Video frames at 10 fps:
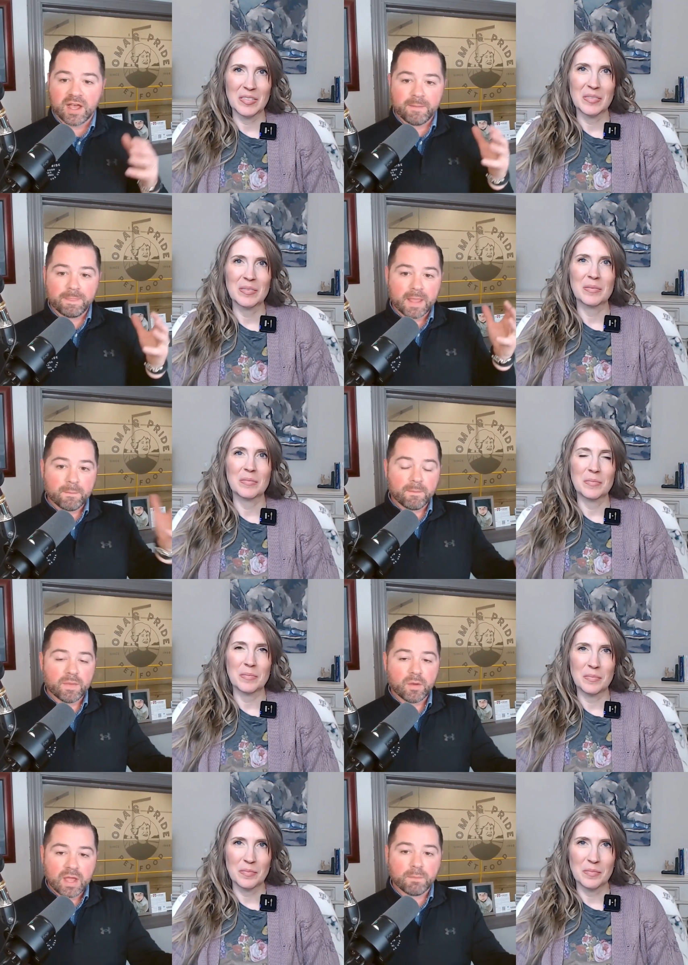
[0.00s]
Speaker 1: with
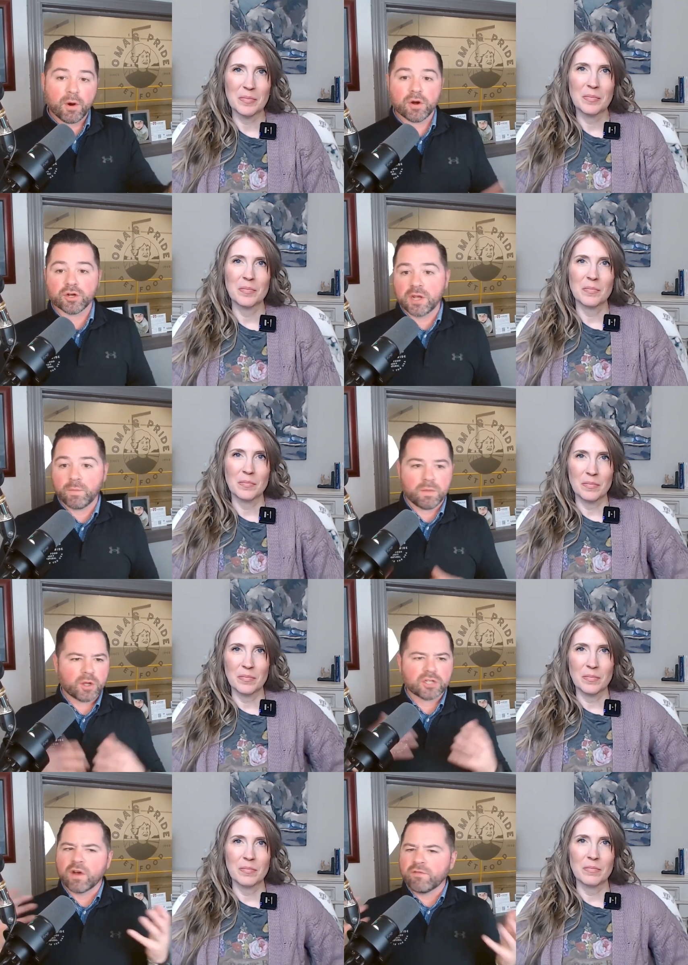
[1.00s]
in
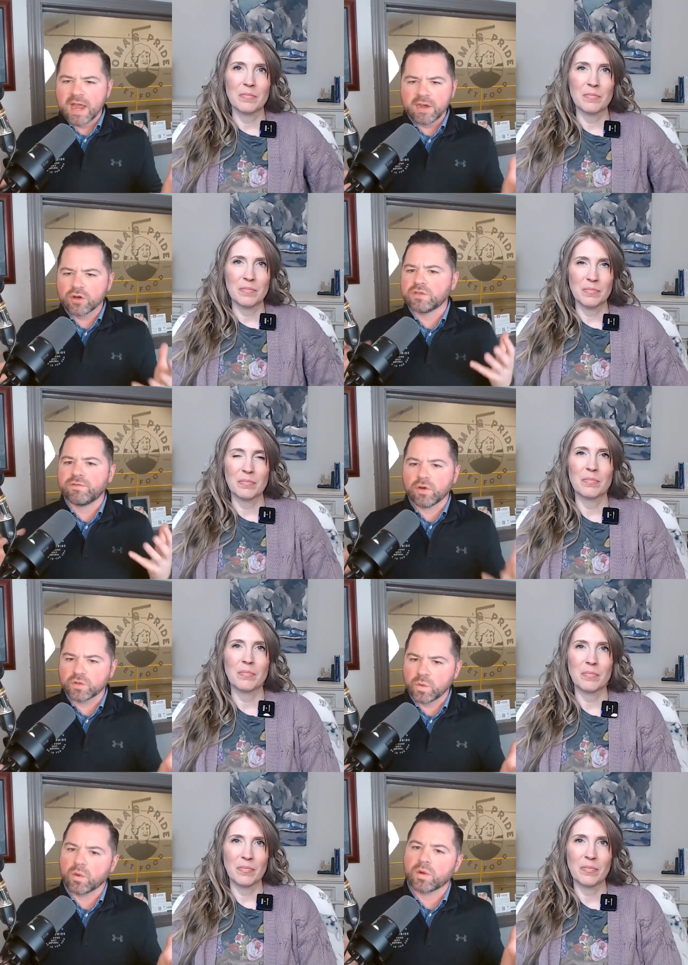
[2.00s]
partnership with a bunch of our vendors
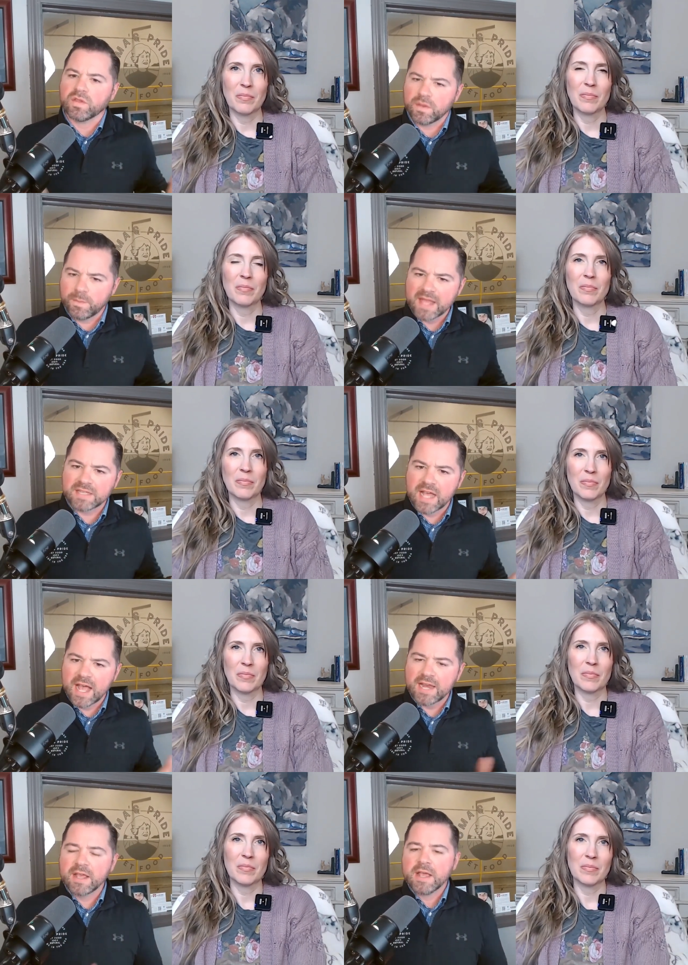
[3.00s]
and folks we work with in the
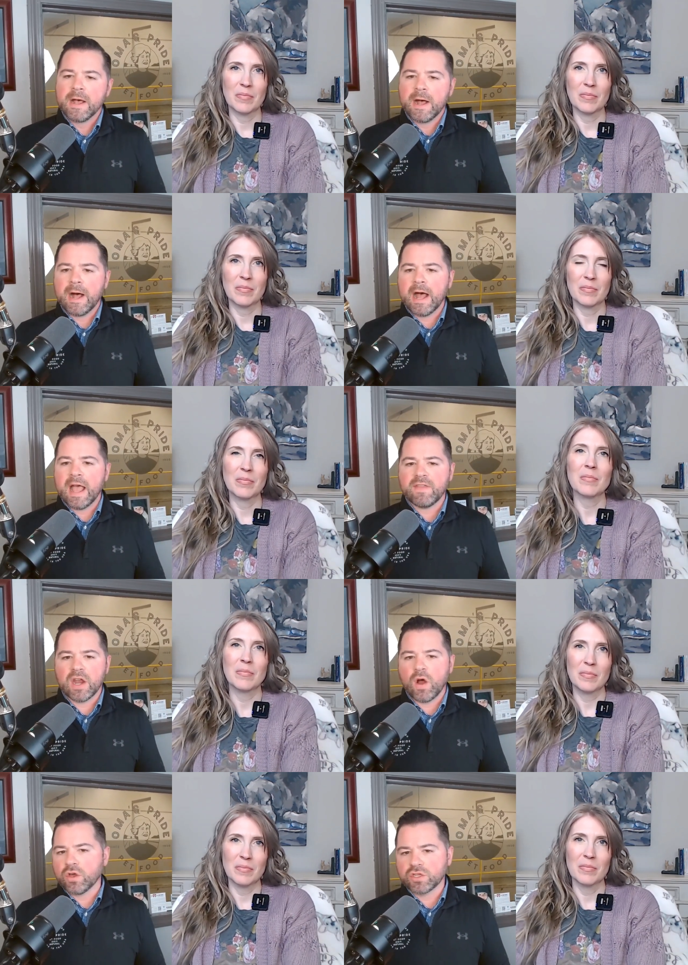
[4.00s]
pet side,
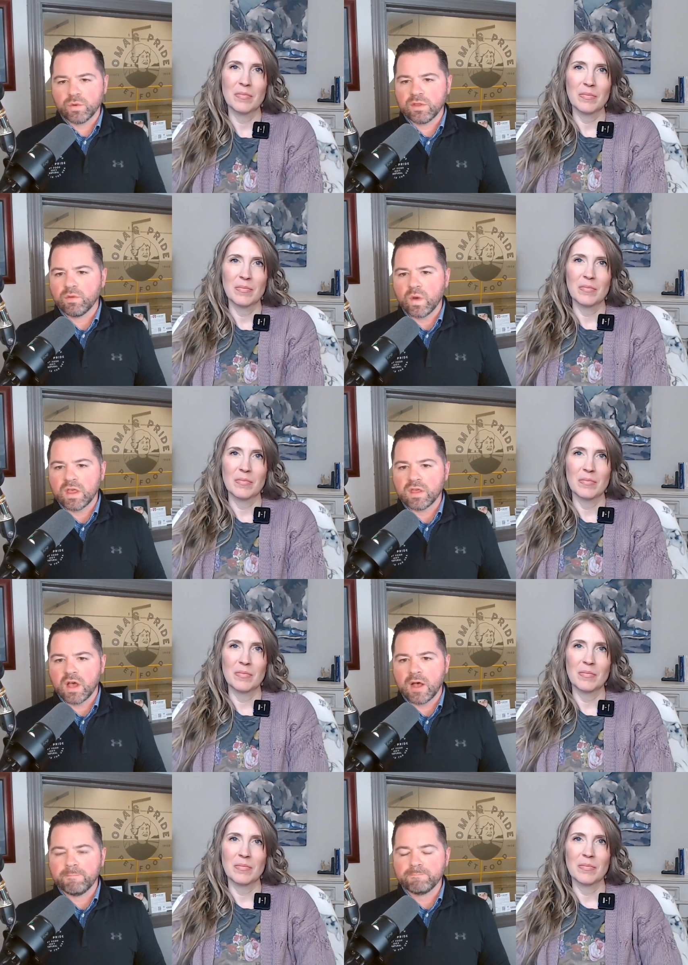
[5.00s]
and then also
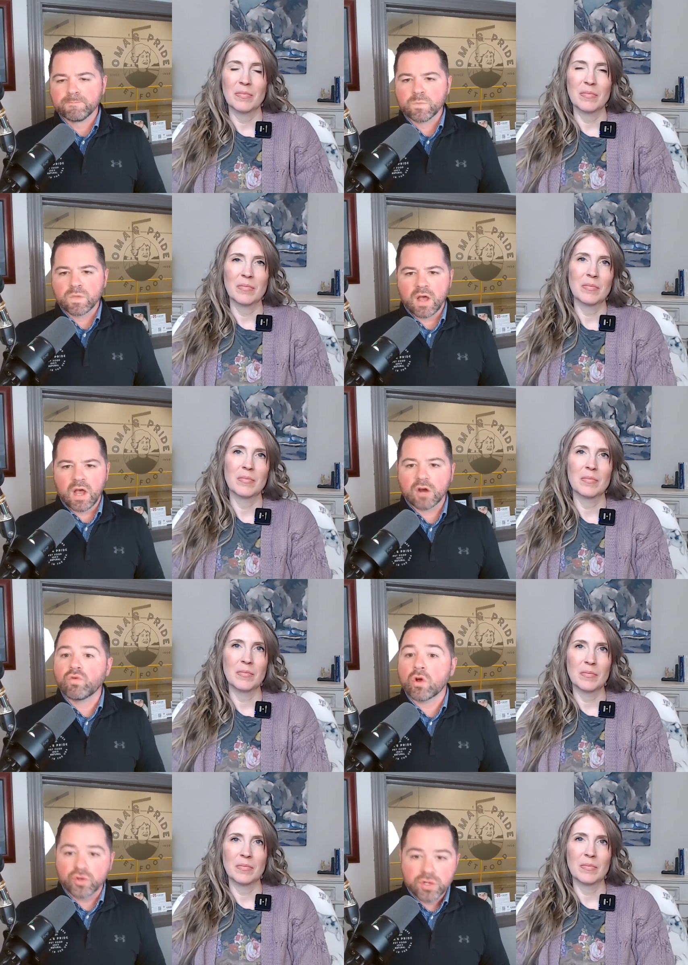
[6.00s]
with
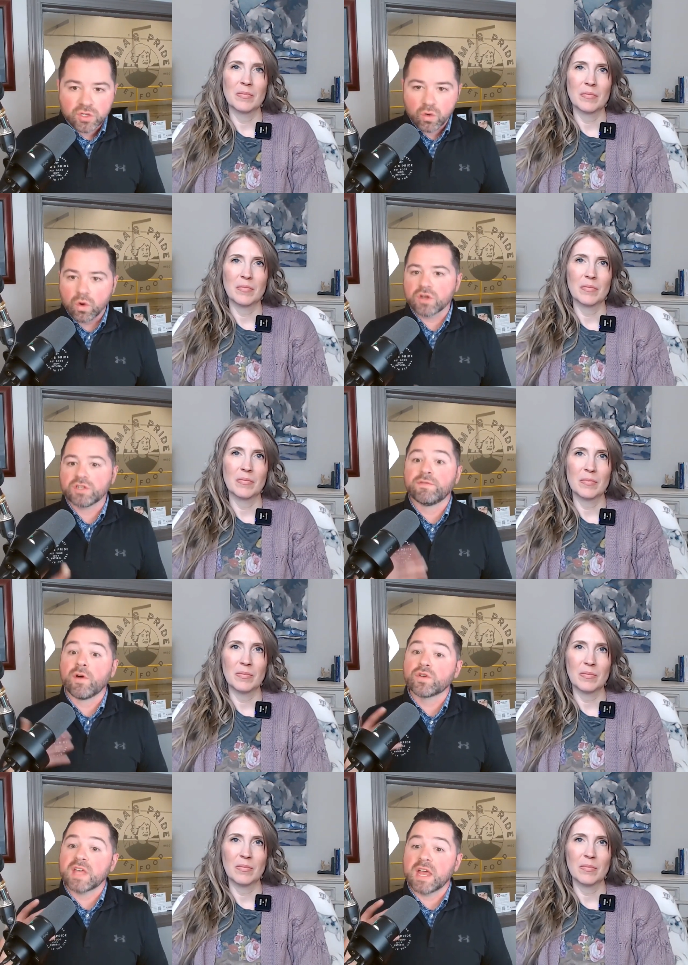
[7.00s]
grocery
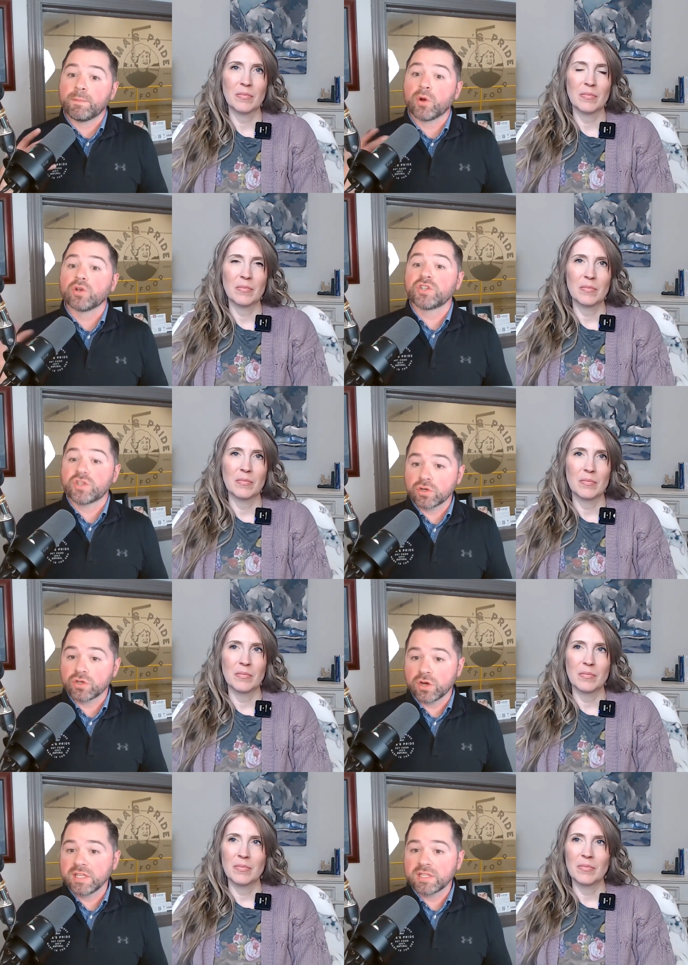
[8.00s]
stores and folks that
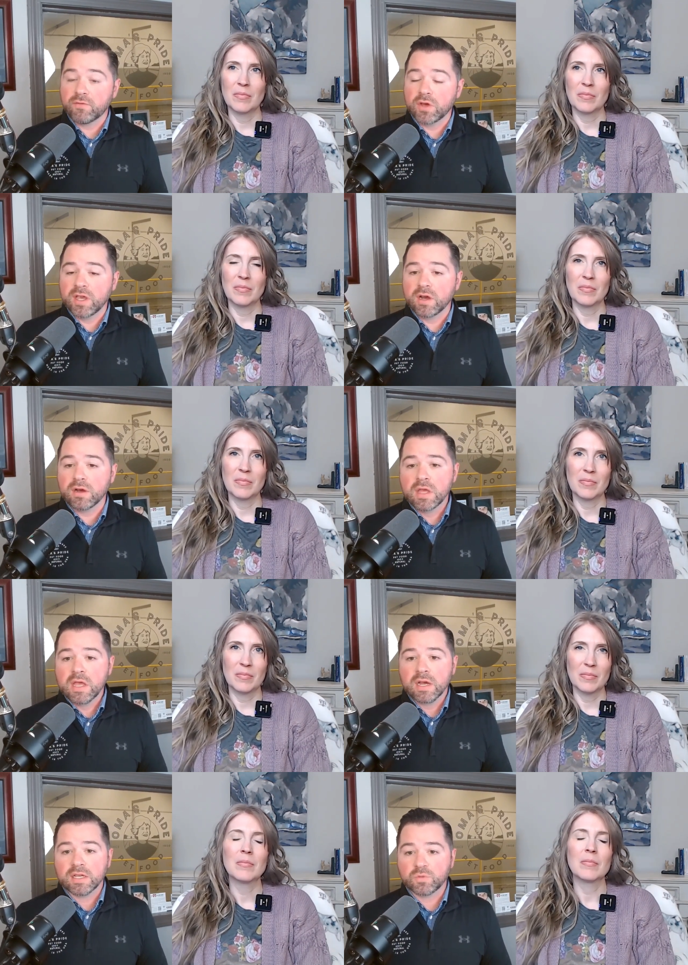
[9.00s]
purchase our turkeys every
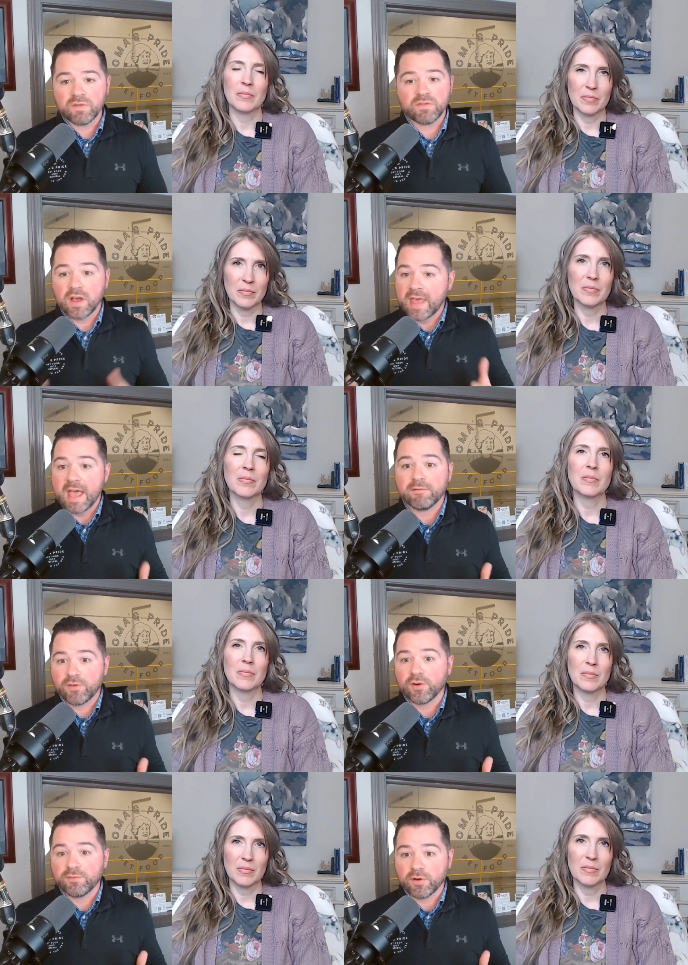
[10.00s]
year, because we've done
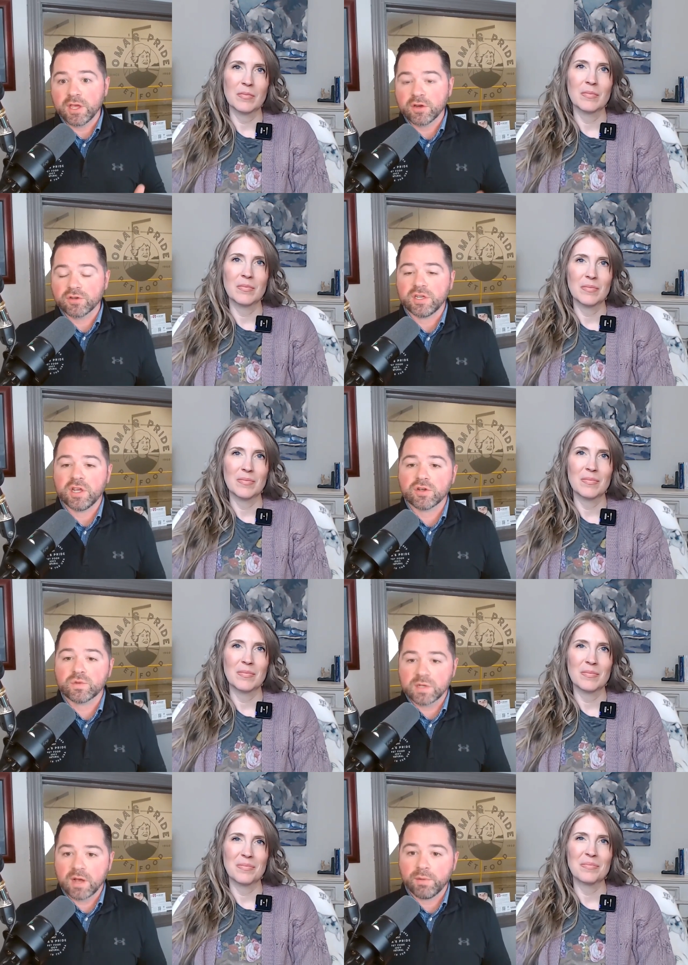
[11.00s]
that for years and
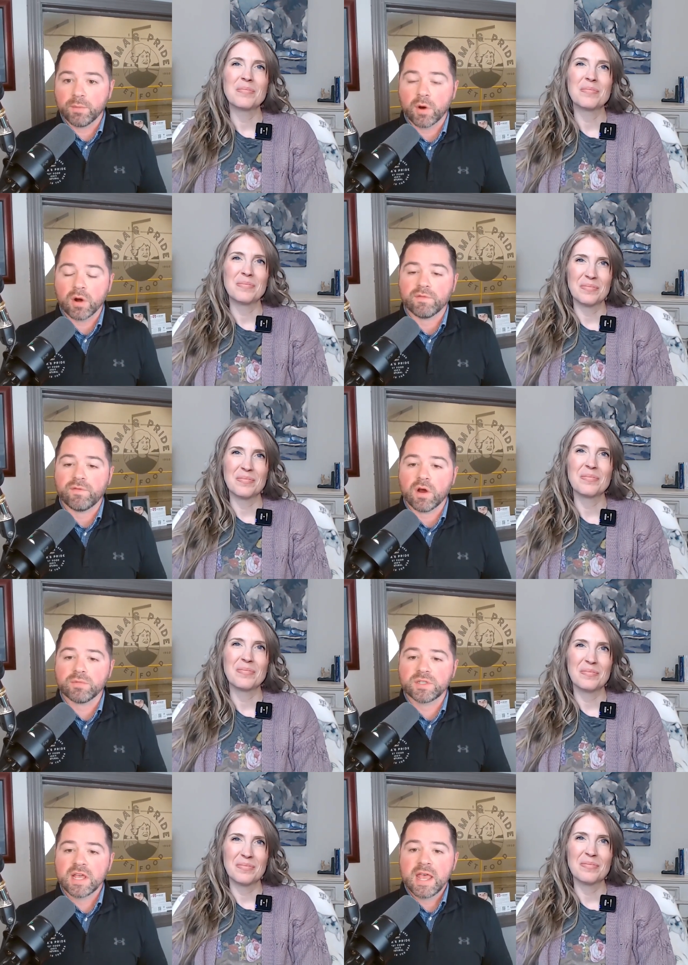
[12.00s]
years with a couple of partner
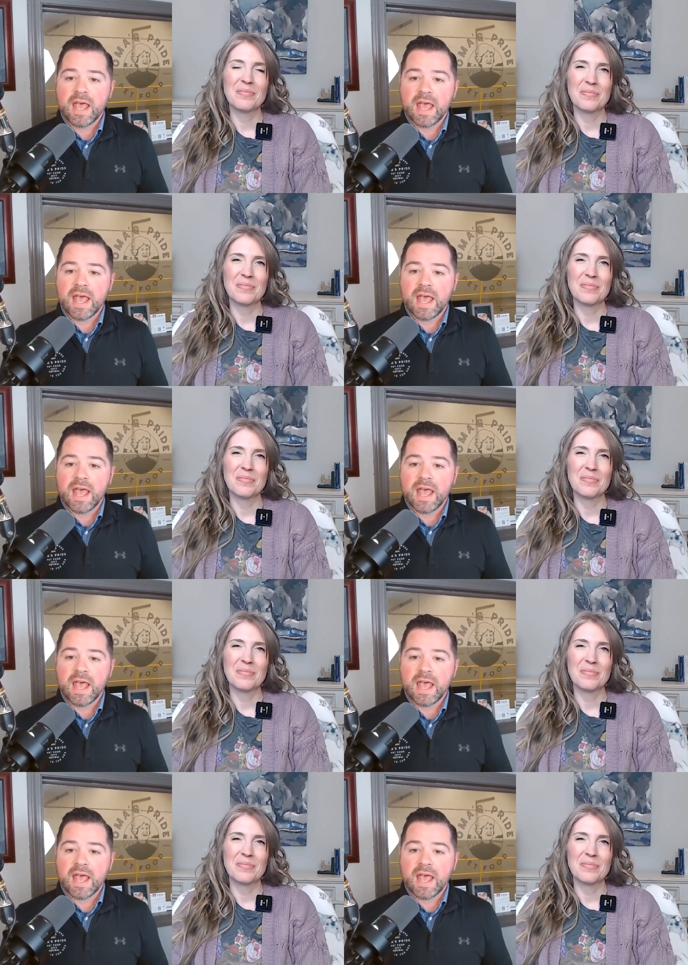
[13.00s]
farms,